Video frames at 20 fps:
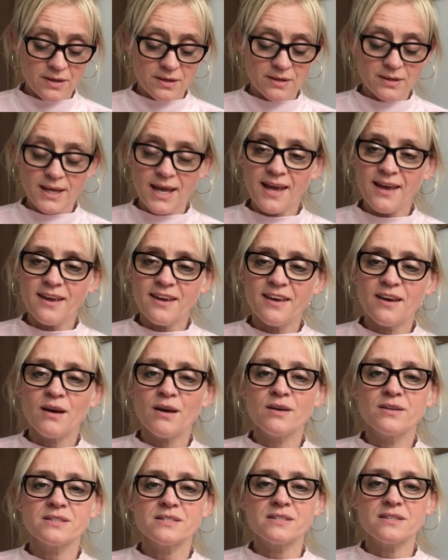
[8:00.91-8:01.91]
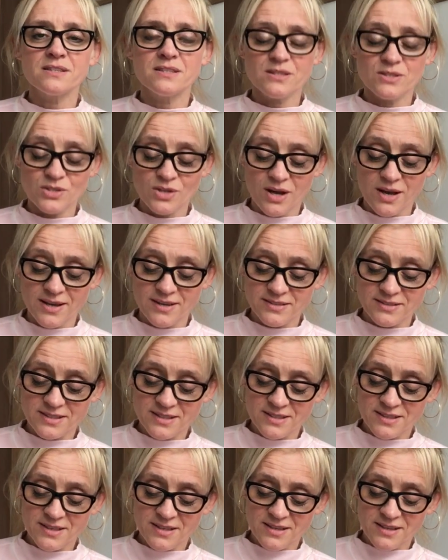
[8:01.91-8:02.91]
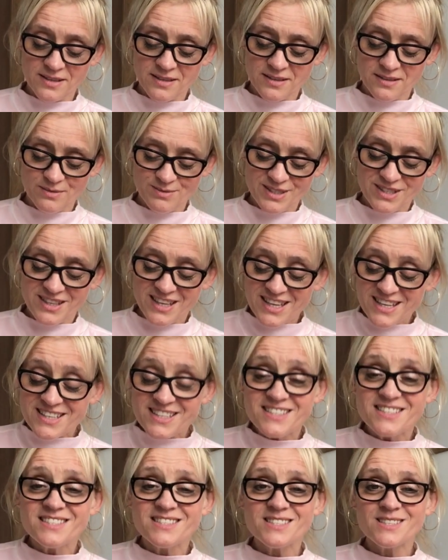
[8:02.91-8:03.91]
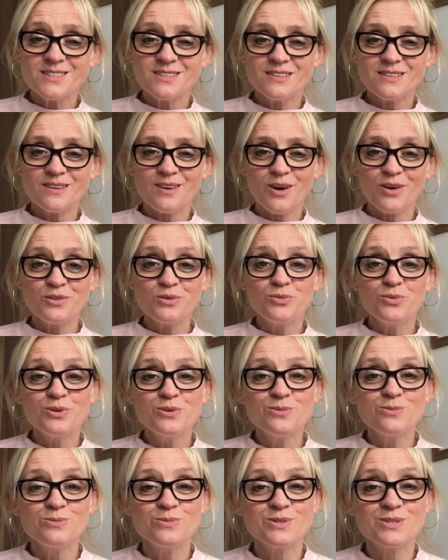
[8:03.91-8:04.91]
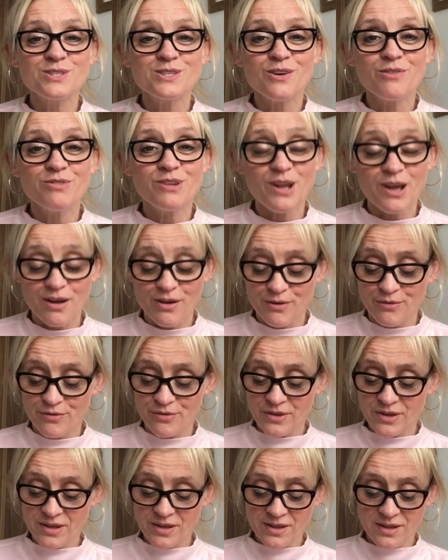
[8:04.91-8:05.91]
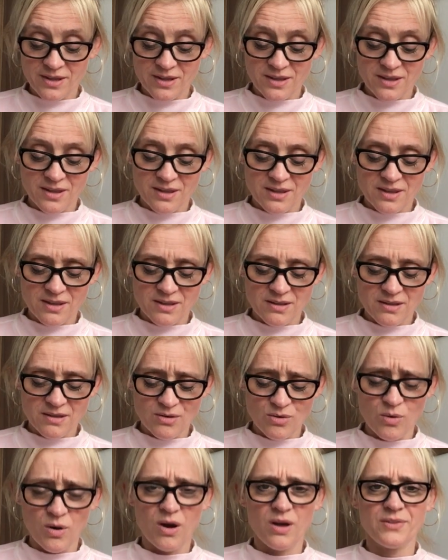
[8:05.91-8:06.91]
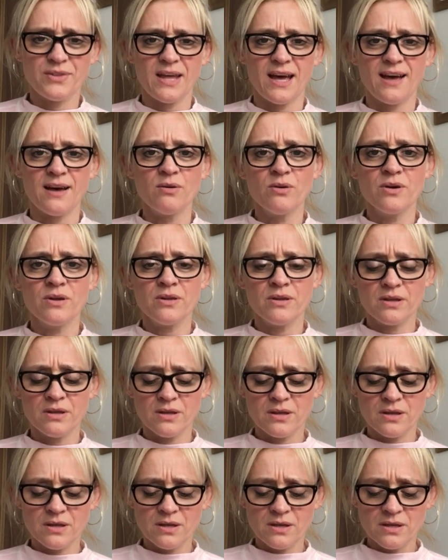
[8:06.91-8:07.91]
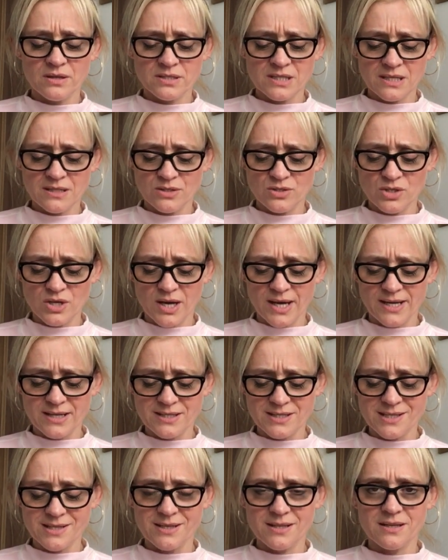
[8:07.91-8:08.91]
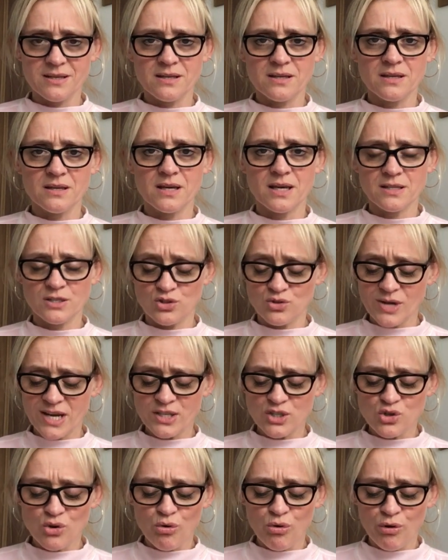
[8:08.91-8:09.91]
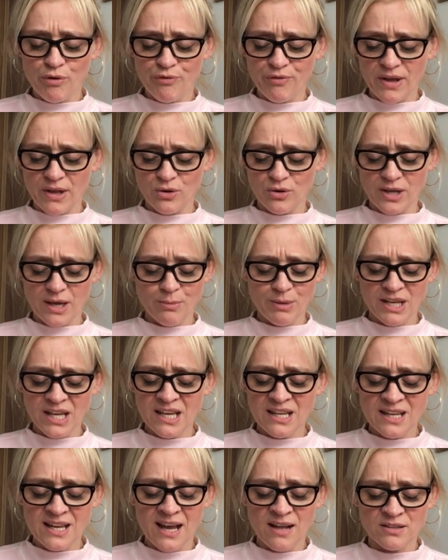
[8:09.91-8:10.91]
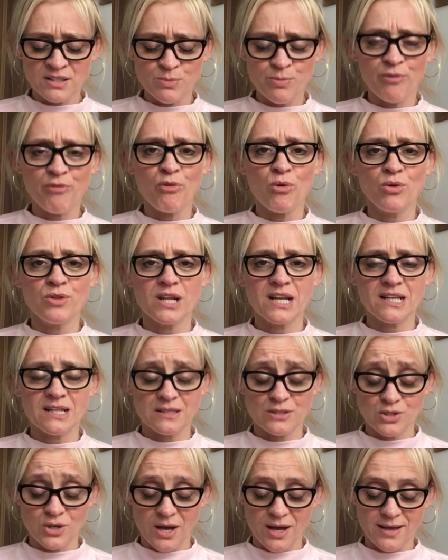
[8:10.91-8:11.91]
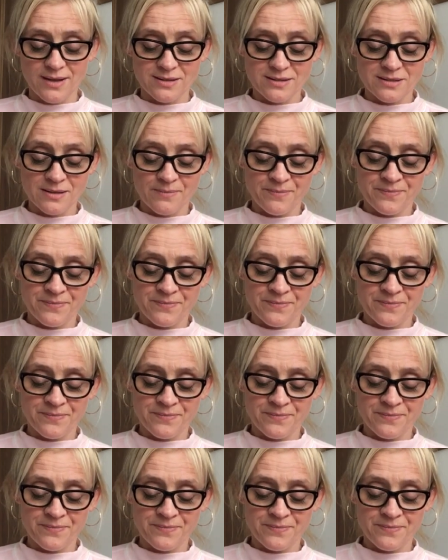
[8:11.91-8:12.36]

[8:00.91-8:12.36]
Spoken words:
"Nay," answered the child, "but these are the wounds of love." "Who art thou?" said the giant, and a strange awe fell on him, and he knelt before the little child.